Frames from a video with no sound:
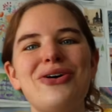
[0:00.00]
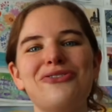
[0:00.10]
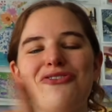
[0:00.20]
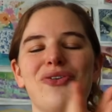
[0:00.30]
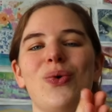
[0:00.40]

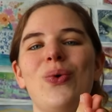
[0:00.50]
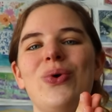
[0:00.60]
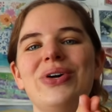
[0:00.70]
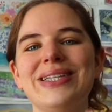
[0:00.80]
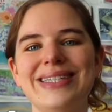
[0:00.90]

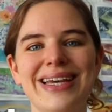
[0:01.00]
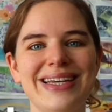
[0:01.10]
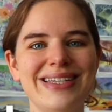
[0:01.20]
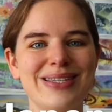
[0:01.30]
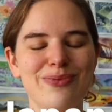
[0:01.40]
4
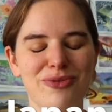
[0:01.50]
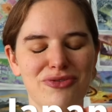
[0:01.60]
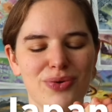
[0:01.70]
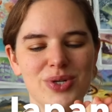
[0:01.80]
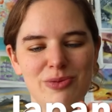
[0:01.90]
days
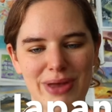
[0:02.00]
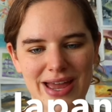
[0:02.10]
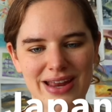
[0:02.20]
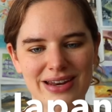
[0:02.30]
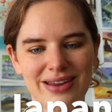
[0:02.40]
before
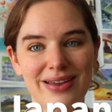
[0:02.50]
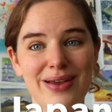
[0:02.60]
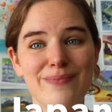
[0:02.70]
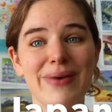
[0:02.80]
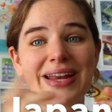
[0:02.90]
Japan,
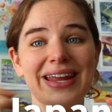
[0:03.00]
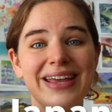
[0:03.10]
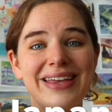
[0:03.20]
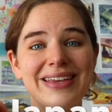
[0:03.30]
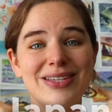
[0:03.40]
my
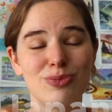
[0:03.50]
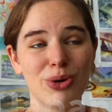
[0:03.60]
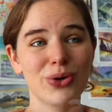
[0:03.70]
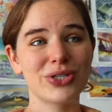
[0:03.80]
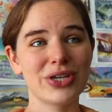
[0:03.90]
neck is
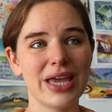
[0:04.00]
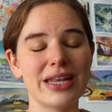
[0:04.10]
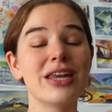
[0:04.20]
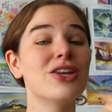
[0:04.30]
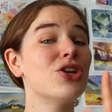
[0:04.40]
blocked
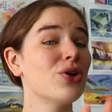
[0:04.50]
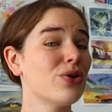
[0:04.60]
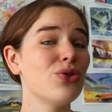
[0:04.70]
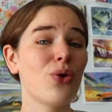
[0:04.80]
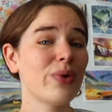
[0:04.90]
again.
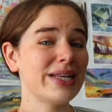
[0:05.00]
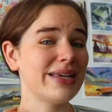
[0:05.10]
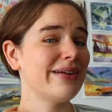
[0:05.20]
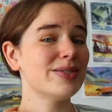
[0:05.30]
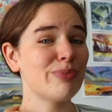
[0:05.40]
Nowhere
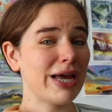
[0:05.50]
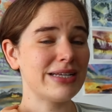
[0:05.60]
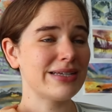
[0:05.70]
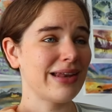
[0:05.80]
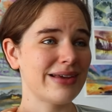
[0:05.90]
near as bad
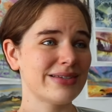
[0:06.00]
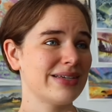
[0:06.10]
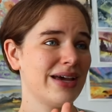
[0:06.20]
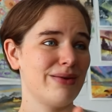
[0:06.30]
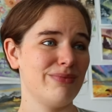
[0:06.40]
as last
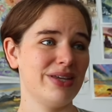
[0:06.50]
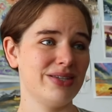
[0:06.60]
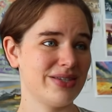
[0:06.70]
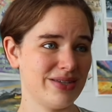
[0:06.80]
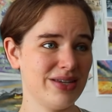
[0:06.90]
time.
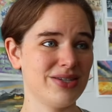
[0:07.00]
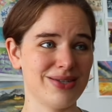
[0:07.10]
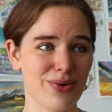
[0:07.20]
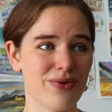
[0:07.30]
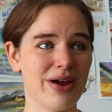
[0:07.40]

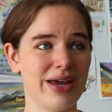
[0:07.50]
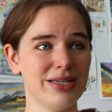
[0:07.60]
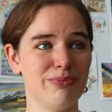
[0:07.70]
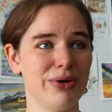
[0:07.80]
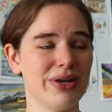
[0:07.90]
It's all
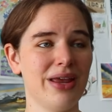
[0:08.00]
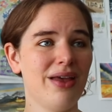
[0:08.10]
right, but